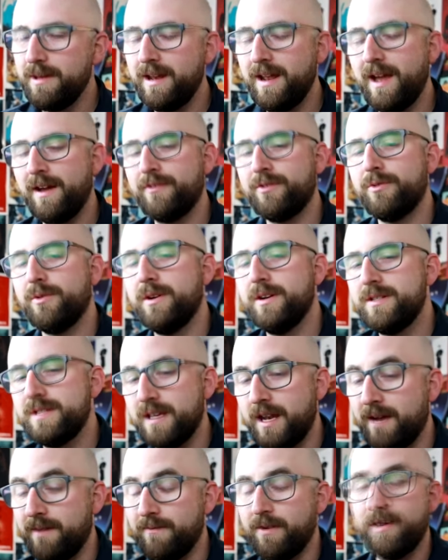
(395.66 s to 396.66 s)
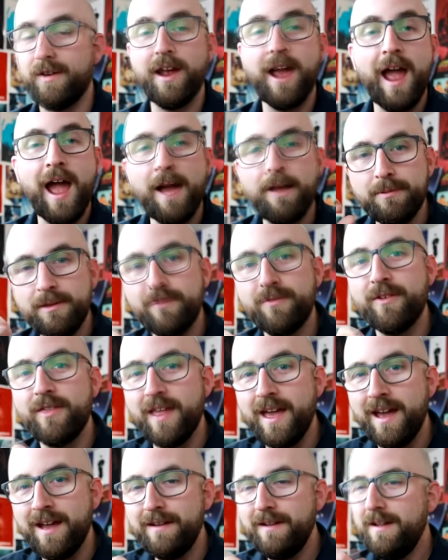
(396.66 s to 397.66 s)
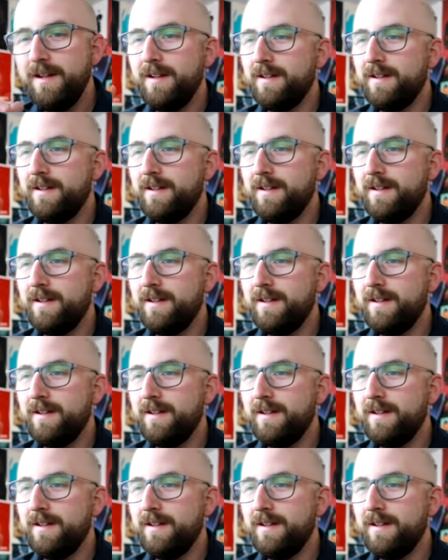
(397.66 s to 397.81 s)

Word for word: bit afterwards, and I'm very happy for that.